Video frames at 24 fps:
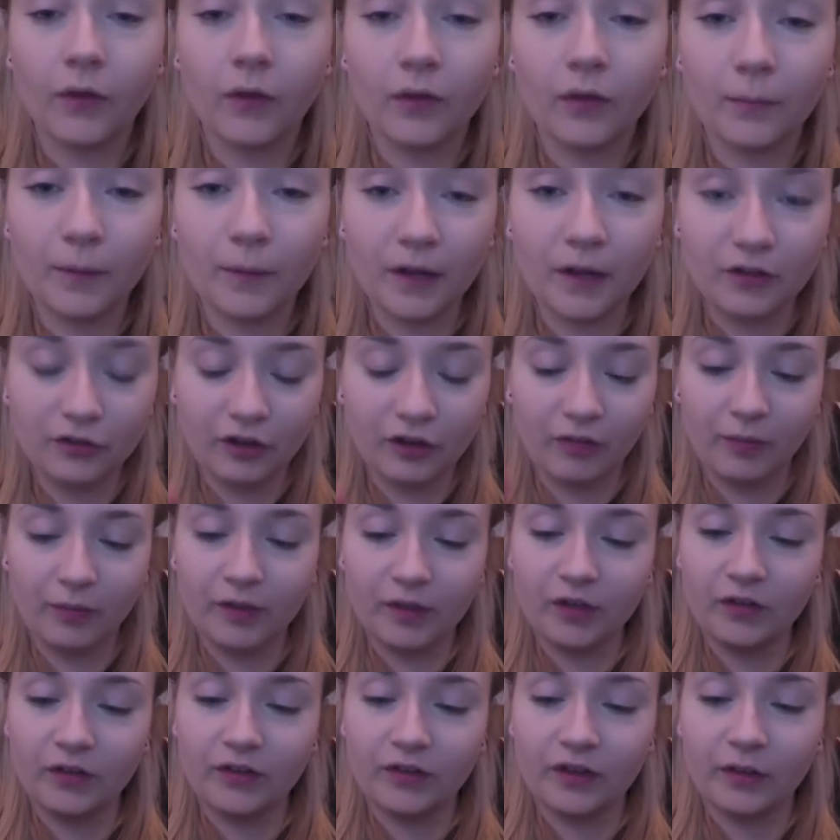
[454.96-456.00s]
blusher I've been
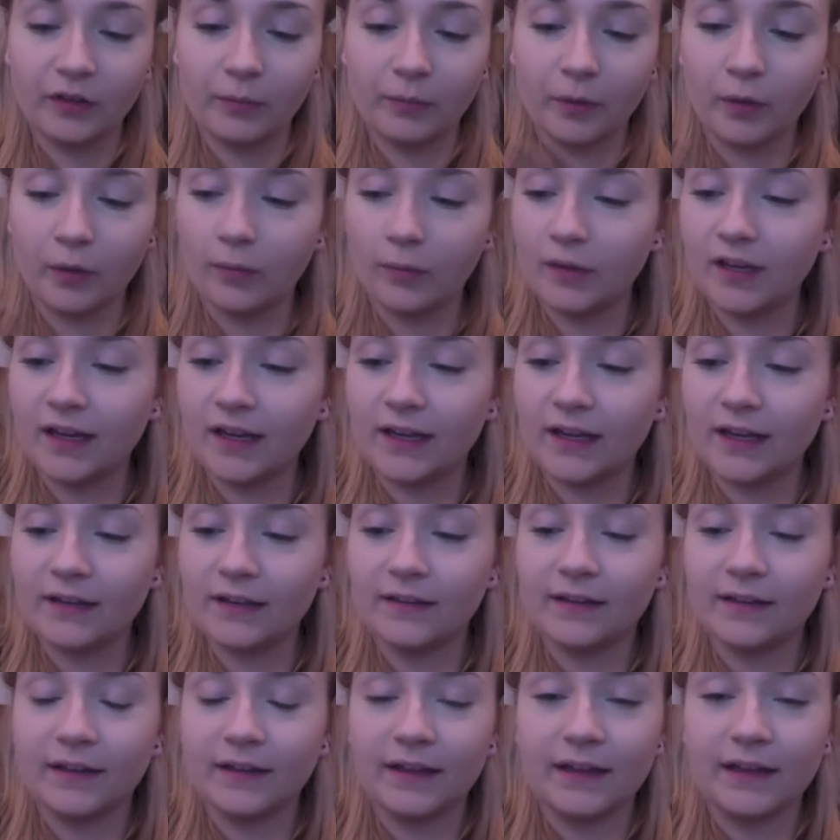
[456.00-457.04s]
using at the moment is
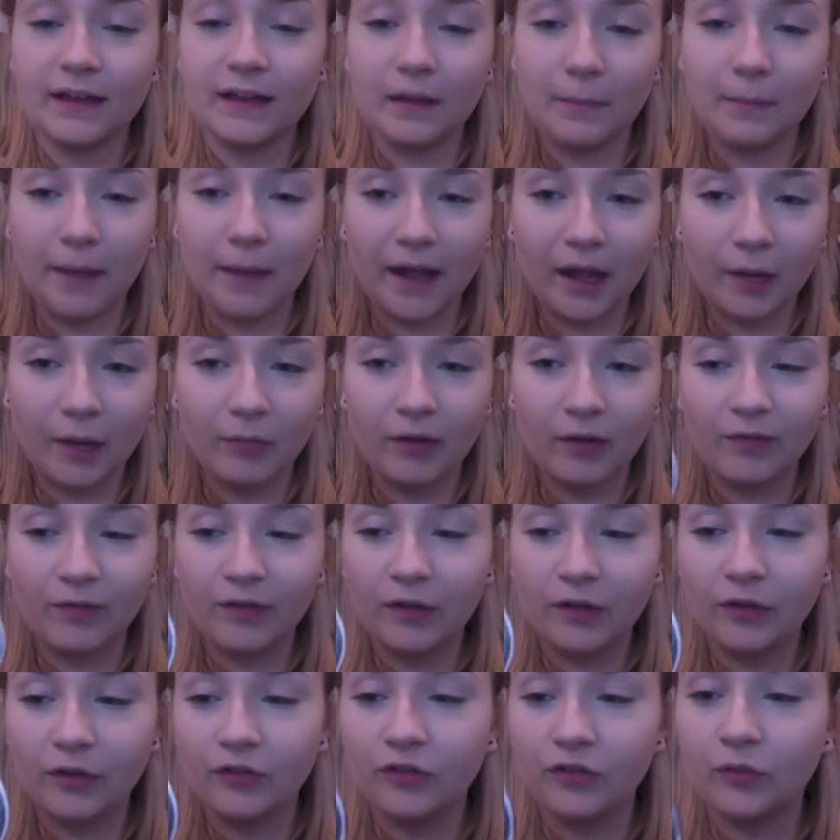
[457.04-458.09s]
the Makeup
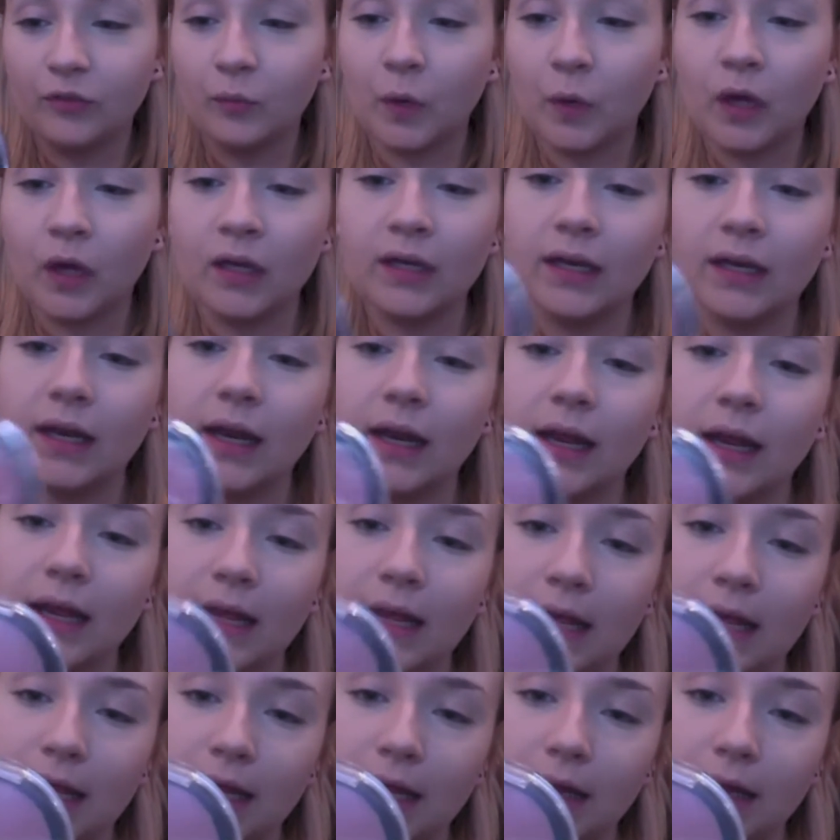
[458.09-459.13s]
Revolution one
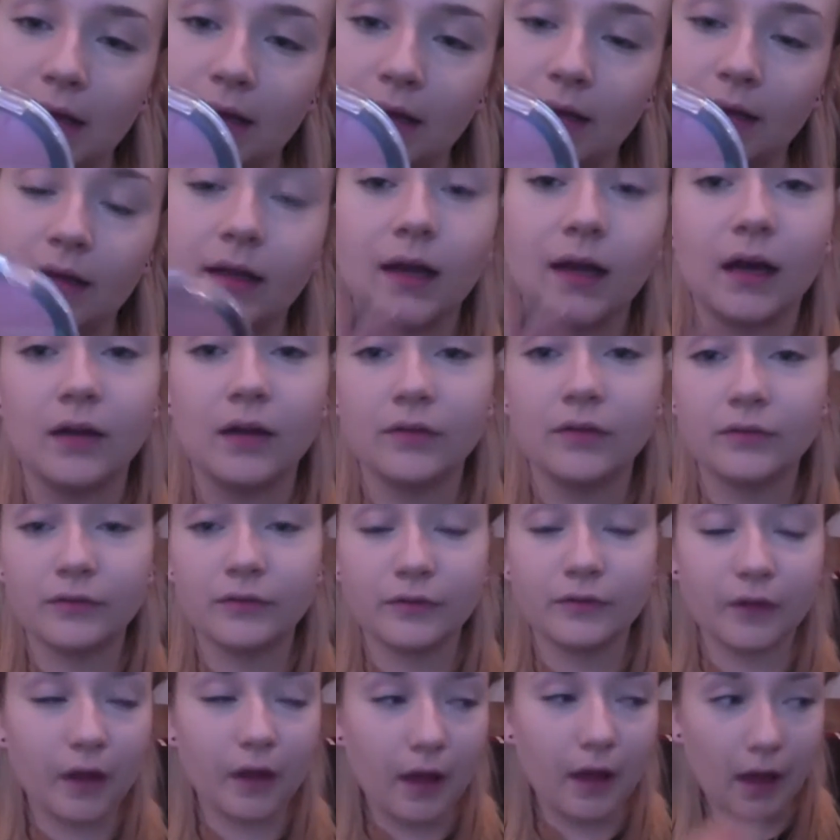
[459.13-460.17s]
in Love.
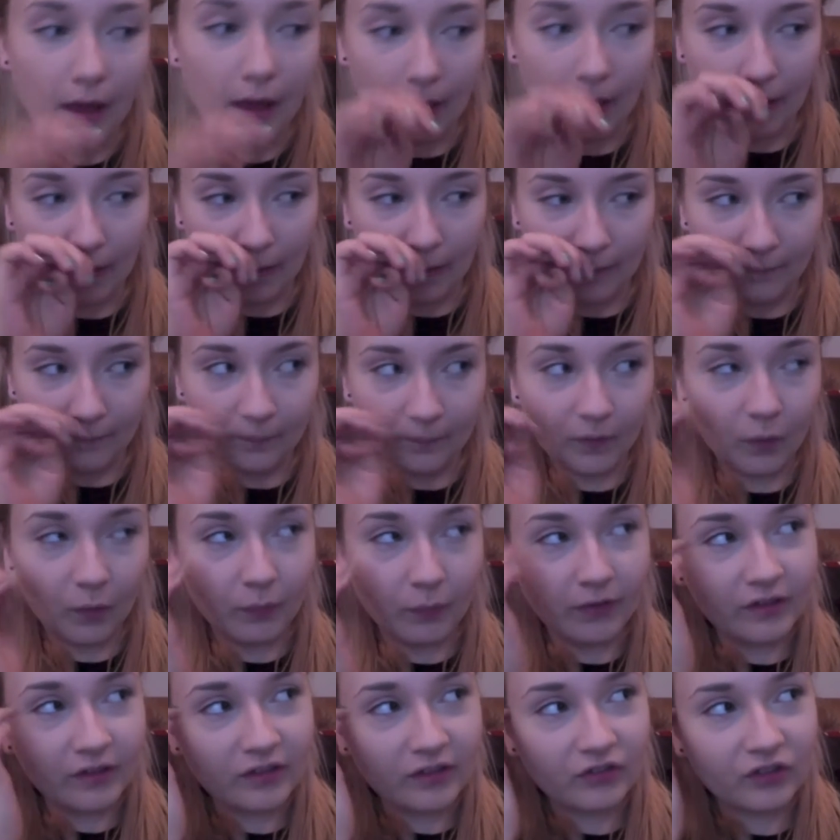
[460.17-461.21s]
We
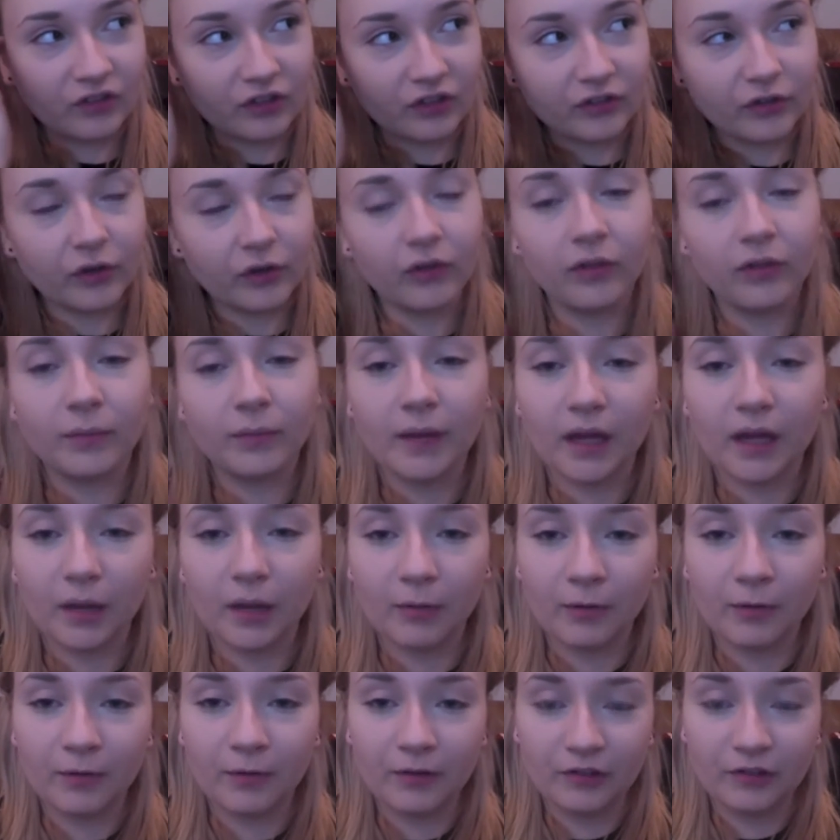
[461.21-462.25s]
only just got the Makeup
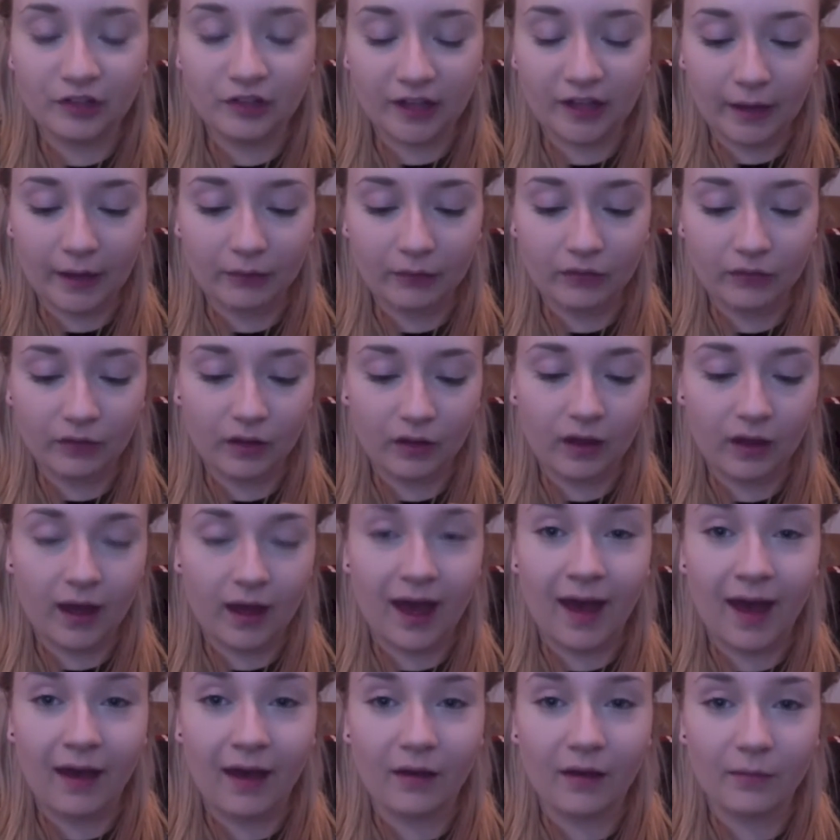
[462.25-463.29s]
Revolution counter
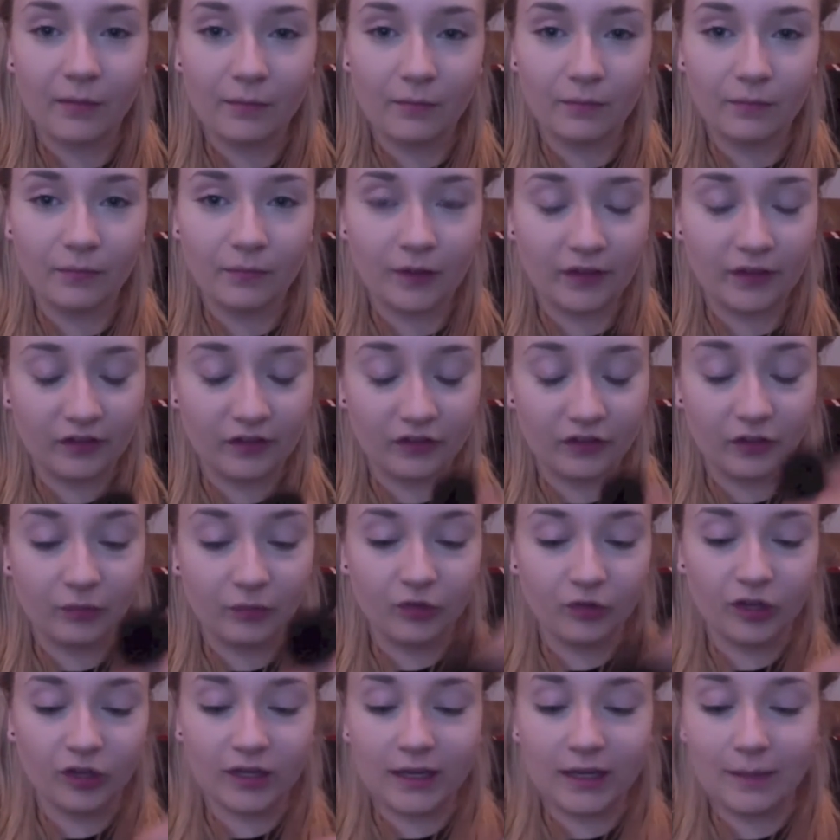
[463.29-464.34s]
at like the
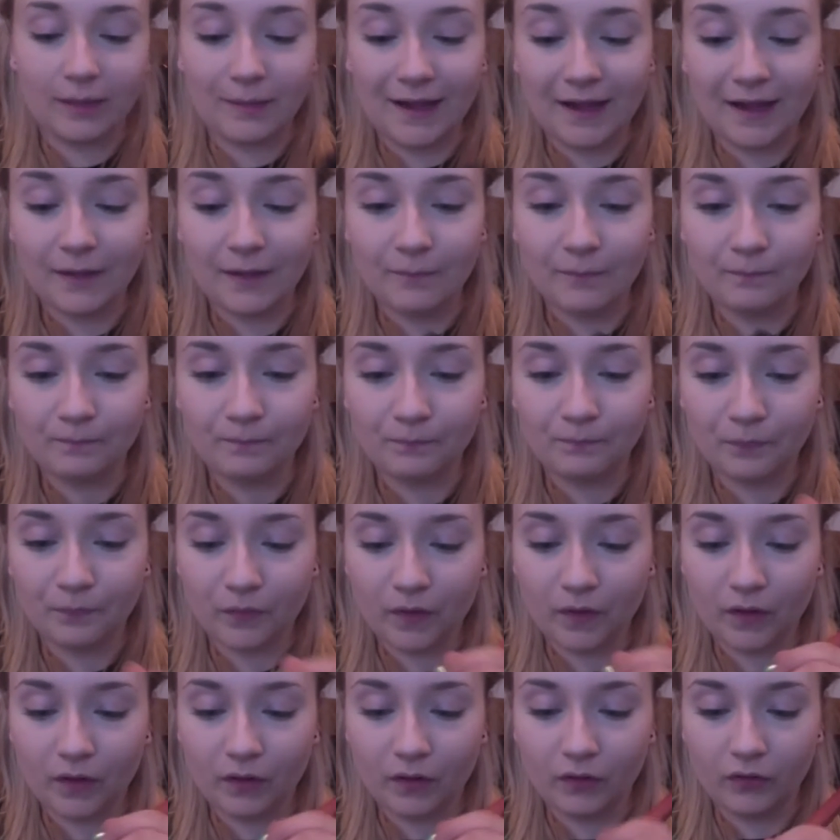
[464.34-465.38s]
Superdrug near me,
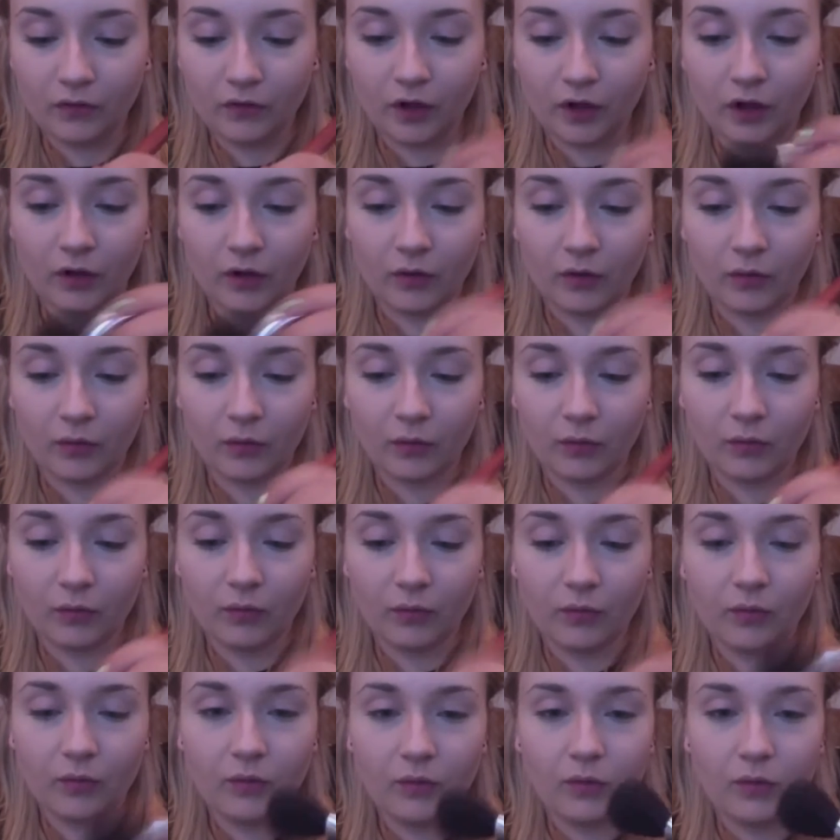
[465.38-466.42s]
so
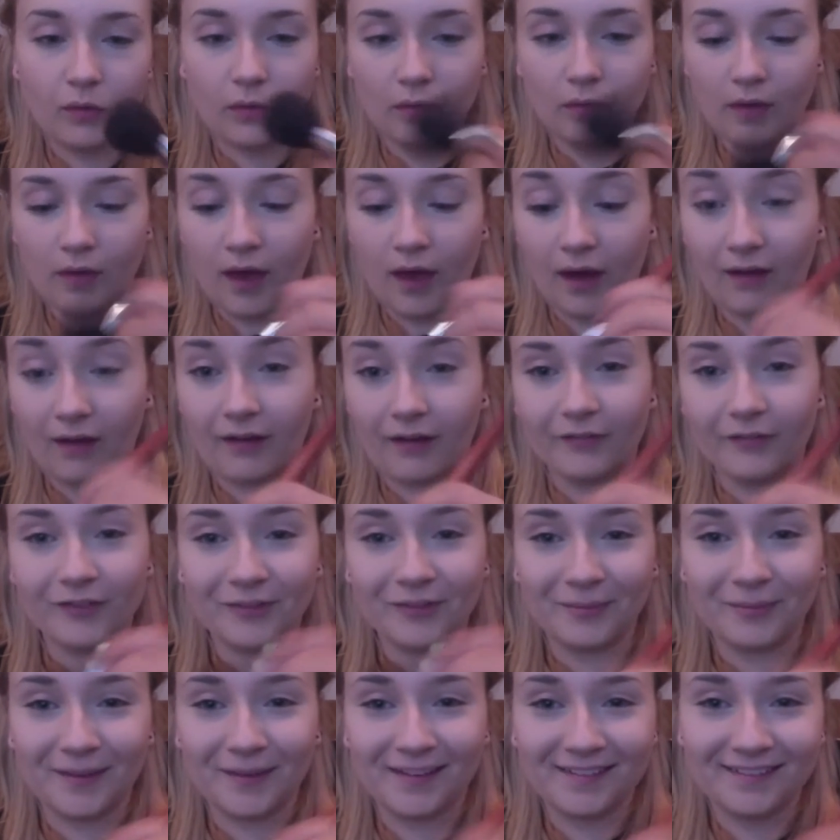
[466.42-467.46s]
yeah, I've just
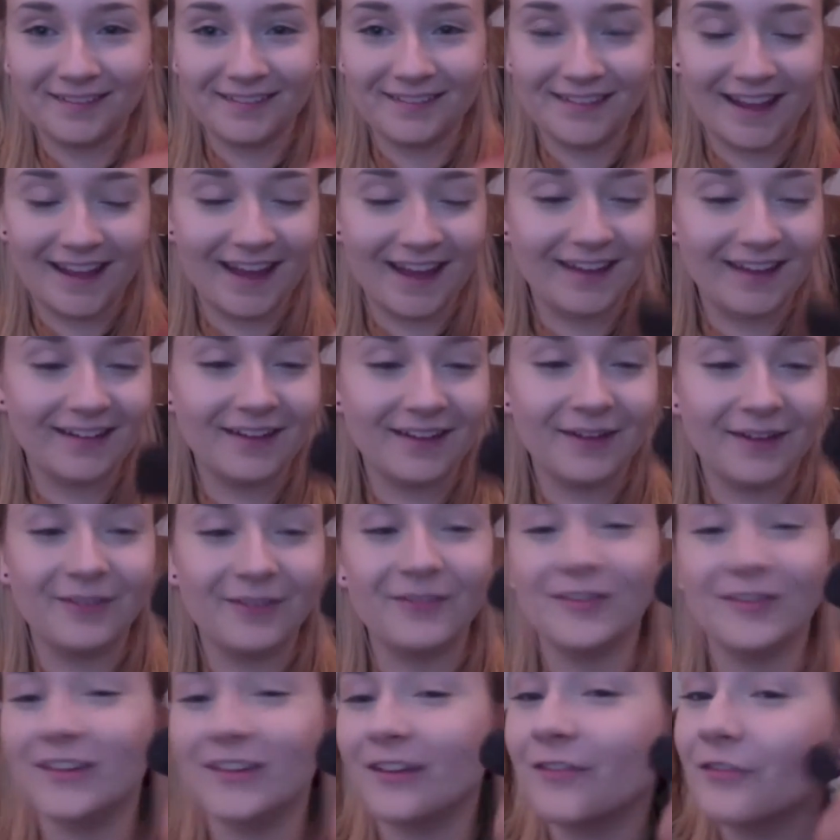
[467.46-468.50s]
been getting a load of
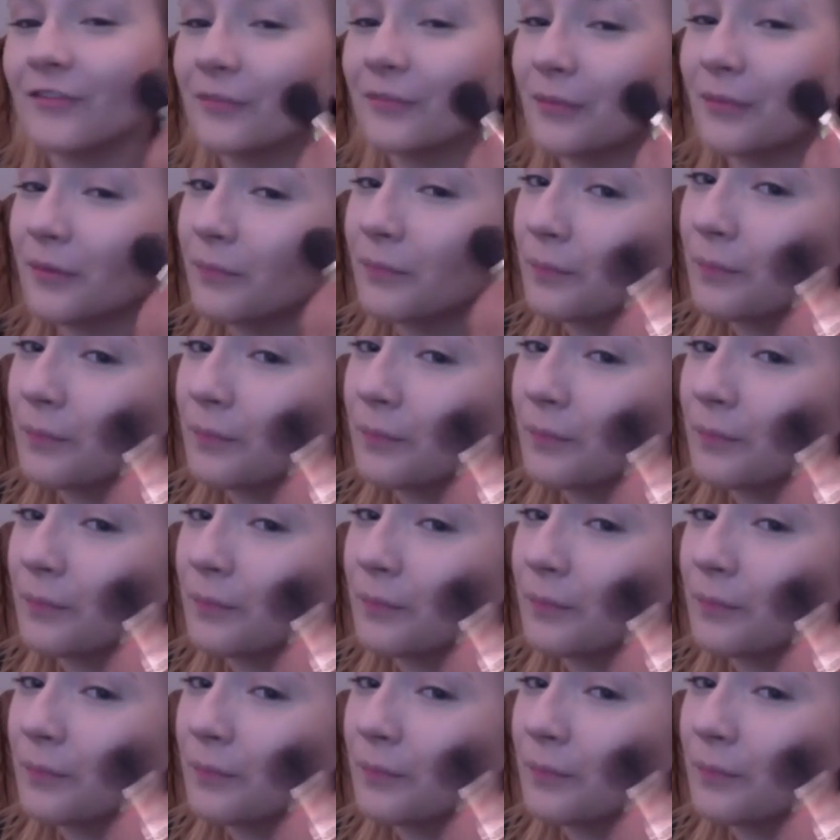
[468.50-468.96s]
stuff from them.